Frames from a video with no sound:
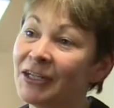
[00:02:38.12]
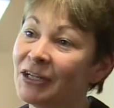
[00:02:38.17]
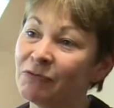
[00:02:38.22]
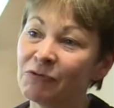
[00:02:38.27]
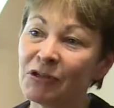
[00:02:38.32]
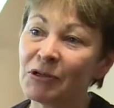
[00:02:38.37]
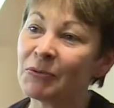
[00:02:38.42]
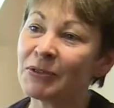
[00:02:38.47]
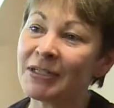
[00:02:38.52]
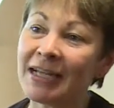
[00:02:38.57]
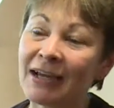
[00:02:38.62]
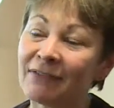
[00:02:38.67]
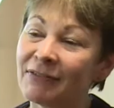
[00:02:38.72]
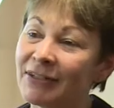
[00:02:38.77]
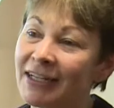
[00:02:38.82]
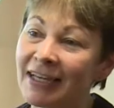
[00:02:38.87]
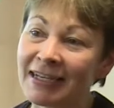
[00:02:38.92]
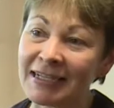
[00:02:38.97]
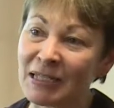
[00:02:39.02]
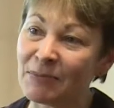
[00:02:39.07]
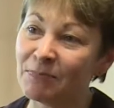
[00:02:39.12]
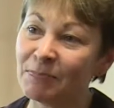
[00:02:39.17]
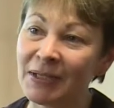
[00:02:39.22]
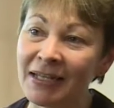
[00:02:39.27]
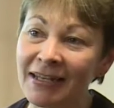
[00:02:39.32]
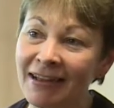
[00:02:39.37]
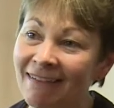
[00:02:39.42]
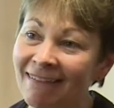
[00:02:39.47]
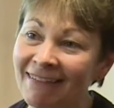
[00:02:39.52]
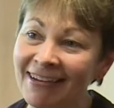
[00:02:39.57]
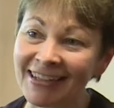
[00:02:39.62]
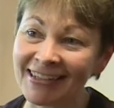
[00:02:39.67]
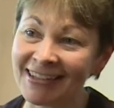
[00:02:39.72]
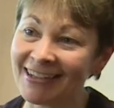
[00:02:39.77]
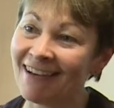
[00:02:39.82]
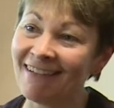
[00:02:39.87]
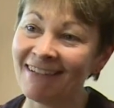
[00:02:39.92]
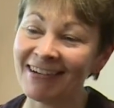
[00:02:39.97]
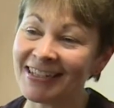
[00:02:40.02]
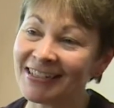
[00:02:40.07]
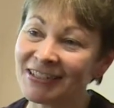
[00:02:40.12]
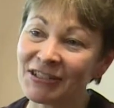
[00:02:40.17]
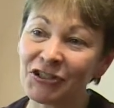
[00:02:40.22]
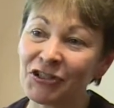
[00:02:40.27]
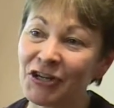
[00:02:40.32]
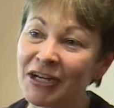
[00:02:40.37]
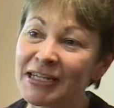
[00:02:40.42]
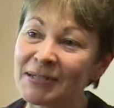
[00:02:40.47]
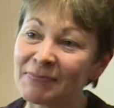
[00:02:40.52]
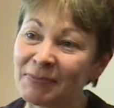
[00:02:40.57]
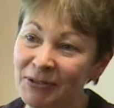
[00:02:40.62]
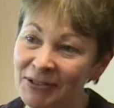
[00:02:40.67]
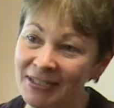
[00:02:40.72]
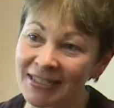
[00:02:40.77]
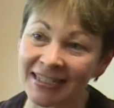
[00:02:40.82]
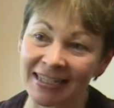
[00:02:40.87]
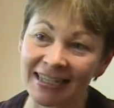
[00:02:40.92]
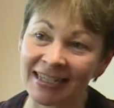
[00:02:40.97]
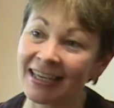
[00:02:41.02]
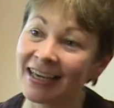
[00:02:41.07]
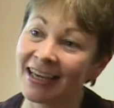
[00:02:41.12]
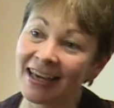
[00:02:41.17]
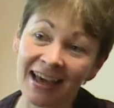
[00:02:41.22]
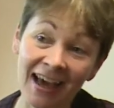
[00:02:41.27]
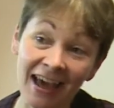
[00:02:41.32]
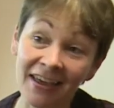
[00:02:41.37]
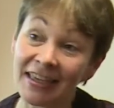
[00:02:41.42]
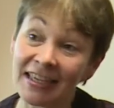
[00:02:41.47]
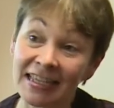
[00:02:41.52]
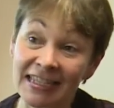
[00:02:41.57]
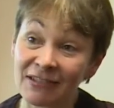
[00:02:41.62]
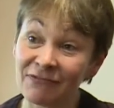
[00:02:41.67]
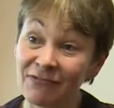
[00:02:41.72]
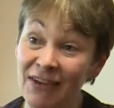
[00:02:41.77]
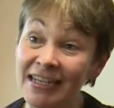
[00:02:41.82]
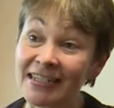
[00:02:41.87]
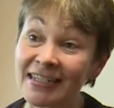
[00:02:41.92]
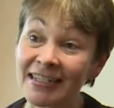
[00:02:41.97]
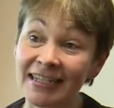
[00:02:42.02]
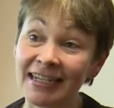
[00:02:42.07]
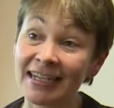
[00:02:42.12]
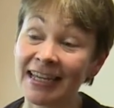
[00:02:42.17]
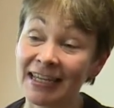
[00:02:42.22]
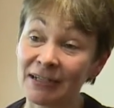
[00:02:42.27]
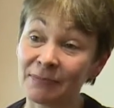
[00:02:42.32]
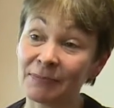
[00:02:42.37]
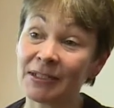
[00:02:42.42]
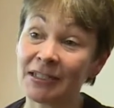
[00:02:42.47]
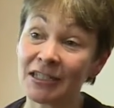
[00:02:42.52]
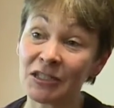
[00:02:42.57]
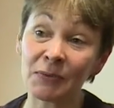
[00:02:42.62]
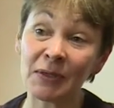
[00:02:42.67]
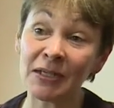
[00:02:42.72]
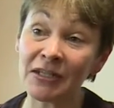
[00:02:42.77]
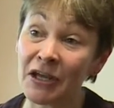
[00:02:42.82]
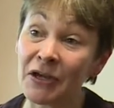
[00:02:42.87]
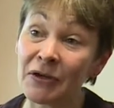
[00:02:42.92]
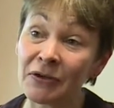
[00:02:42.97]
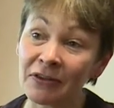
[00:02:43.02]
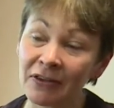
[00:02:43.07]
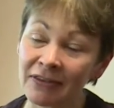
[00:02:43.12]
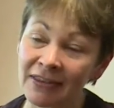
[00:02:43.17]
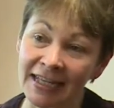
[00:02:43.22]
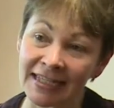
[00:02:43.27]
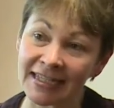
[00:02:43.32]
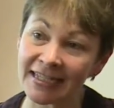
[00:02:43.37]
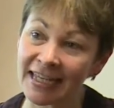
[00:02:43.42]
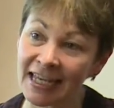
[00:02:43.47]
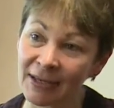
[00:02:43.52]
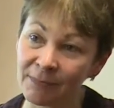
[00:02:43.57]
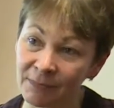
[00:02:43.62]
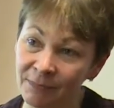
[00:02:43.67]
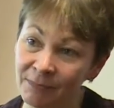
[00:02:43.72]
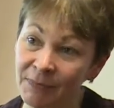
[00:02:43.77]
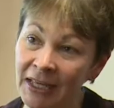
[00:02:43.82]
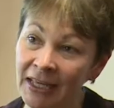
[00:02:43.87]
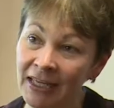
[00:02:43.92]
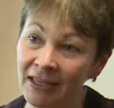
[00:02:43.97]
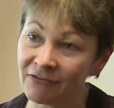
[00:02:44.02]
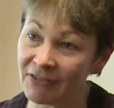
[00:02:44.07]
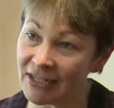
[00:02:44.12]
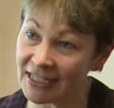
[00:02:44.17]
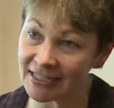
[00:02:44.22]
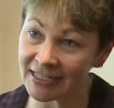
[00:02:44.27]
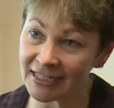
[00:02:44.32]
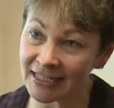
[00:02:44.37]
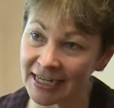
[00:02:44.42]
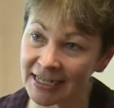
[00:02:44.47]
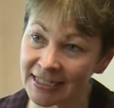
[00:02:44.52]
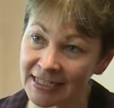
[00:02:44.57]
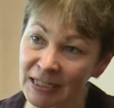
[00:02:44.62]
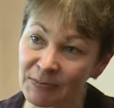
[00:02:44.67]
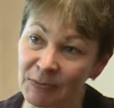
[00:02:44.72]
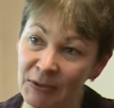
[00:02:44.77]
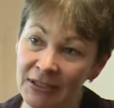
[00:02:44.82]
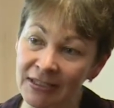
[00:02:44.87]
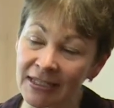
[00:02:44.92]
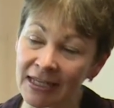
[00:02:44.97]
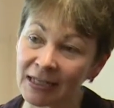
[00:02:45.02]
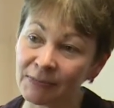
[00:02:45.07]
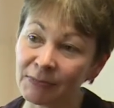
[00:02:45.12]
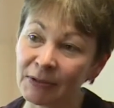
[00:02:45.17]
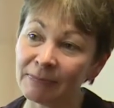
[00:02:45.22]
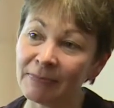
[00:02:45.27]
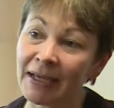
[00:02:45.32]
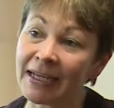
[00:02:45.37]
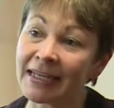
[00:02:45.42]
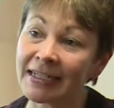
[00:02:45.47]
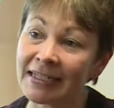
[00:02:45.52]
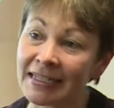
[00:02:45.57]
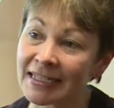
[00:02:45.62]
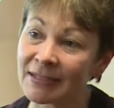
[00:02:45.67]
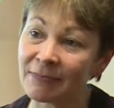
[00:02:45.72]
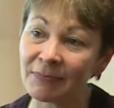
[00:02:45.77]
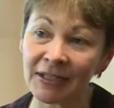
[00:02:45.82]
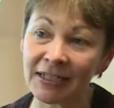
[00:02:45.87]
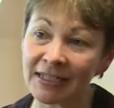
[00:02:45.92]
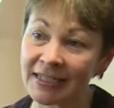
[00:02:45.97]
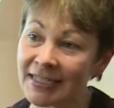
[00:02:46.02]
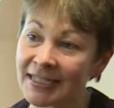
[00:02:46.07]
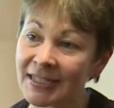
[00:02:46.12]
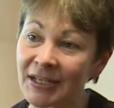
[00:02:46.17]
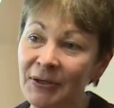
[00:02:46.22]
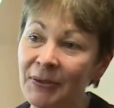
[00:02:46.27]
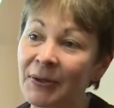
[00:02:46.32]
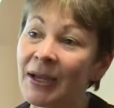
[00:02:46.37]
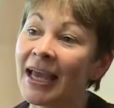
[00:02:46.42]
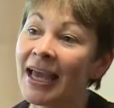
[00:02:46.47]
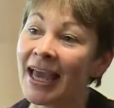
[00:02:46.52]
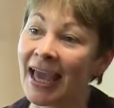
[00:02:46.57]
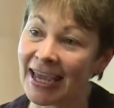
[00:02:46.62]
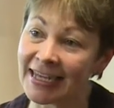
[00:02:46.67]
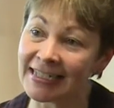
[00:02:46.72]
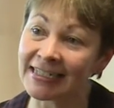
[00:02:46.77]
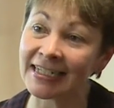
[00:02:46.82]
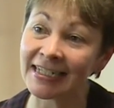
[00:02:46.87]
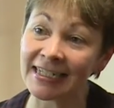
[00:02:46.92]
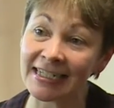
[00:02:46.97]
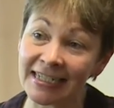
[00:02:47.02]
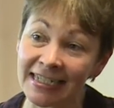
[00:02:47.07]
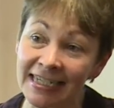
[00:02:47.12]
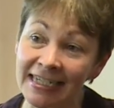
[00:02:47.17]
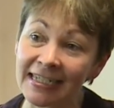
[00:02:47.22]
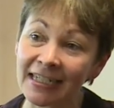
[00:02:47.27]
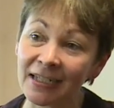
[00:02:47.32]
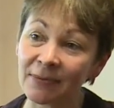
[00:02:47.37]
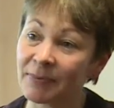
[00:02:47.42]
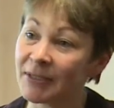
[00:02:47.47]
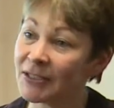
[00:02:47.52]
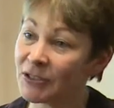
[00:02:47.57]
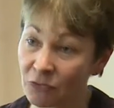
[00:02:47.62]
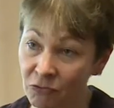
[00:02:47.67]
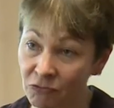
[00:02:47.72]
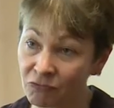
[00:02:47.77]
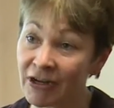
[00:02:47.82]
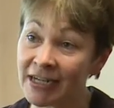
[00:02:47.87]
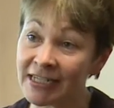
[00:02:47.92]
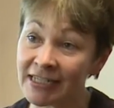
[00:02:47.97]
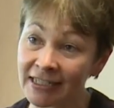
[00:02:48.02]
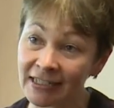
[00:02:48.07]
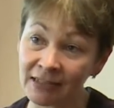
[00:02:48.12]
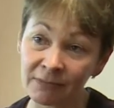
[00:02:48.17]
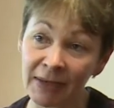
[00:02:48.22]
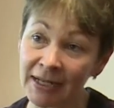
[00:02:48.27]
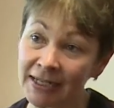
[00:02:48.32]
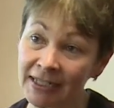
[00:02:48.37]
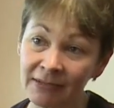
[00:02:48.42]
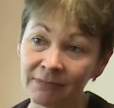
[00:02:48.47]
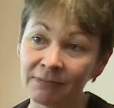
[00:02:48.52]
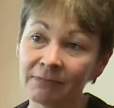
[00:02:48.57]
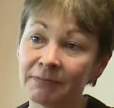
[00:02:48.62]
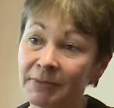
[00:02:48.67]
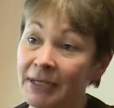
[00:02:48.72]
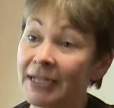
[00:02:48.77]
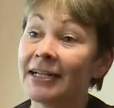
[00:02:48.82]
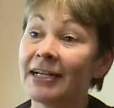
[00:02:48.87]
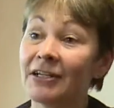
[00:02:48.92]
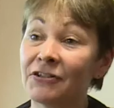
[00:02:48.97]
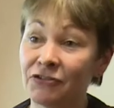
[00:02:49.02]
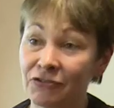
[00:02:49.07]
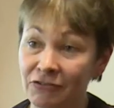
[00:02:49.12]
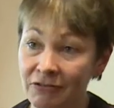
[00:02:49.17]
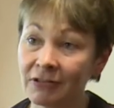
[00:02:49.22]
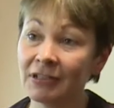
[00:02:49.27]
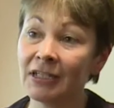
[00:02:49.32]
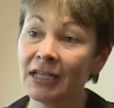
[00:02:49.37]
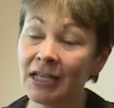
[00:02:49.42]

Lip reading: we would have a nice, benign, kind trade policy, I think is fantasy land, because we know that same investor-state dispute settlement mechanism that is so hated in TTIP is already in many bilateral